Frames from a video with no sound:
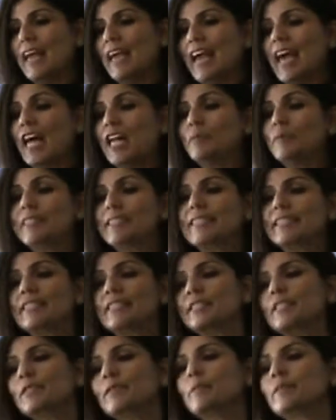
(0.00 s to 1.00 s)
Elbit
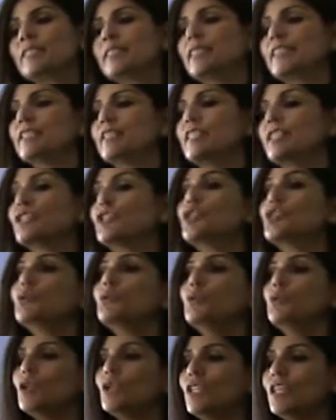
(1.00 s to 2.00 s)
Systems is the
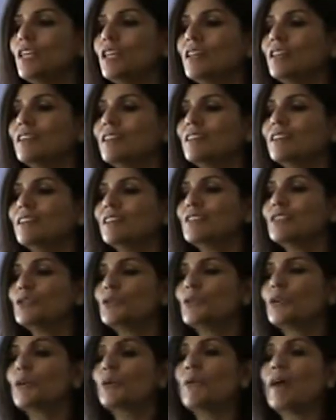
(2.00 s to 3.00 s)
jewel to
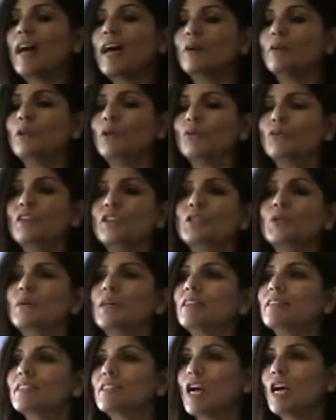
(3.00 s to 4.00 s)
the crown of
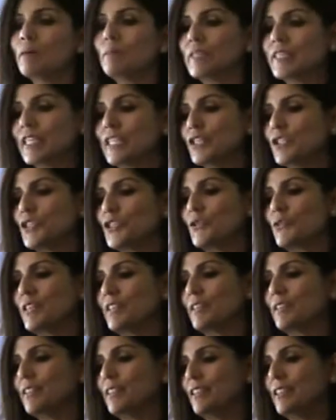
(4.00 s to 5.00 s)
Israel's arms industry.
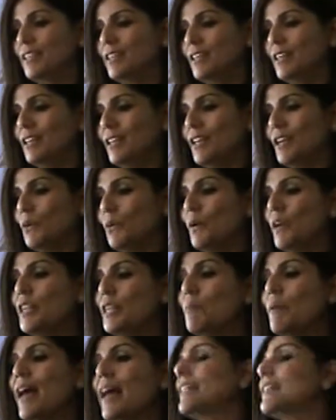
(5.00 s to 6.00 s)
We,
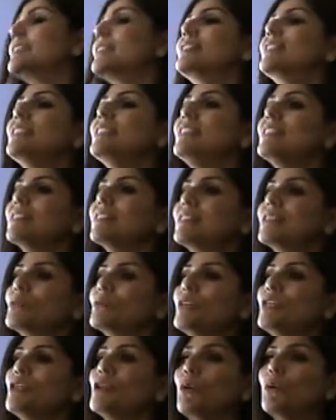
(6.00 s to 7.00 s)
the Palestinians,
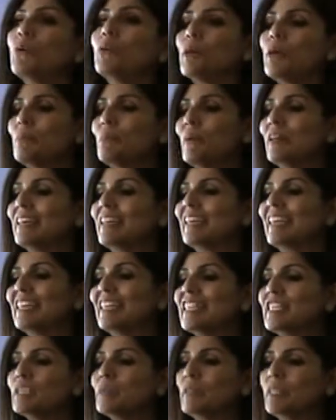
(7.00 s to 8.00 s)
we know them
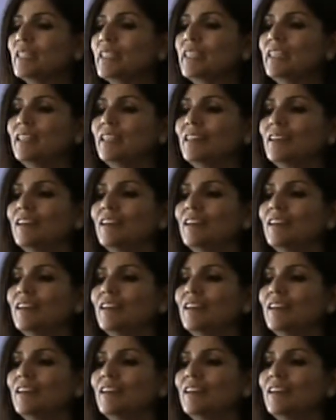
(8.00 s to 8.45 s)
intimately.